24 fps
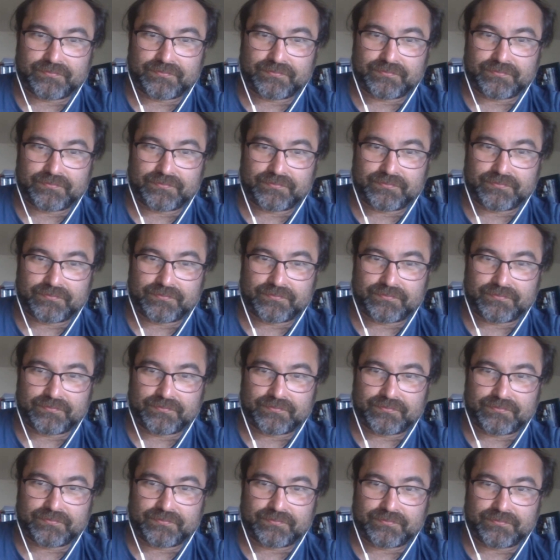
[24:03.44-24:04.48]

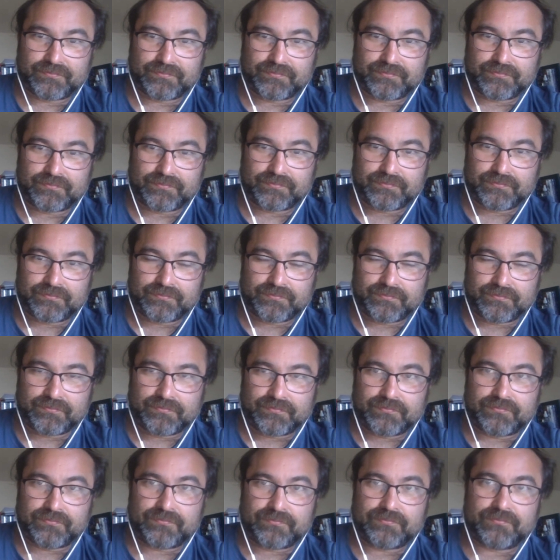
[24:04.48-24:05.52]

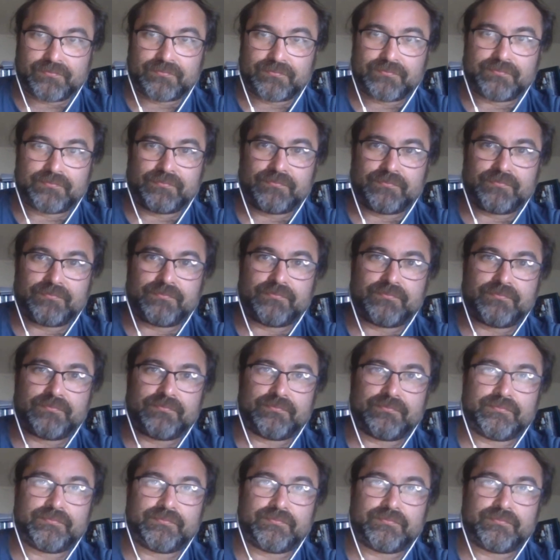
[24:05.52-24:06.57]

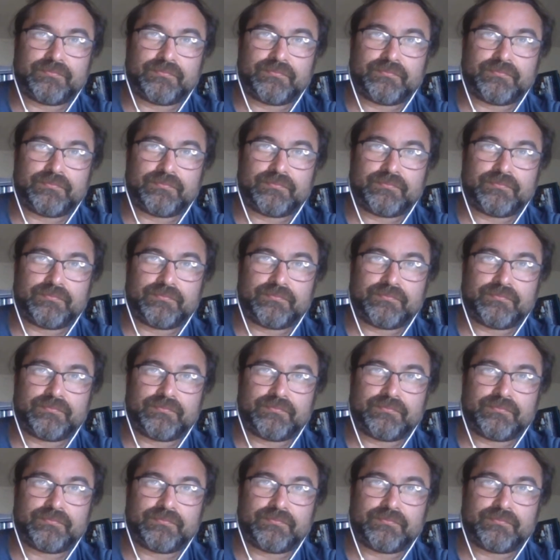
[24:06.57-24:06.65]
This person isn't speaking.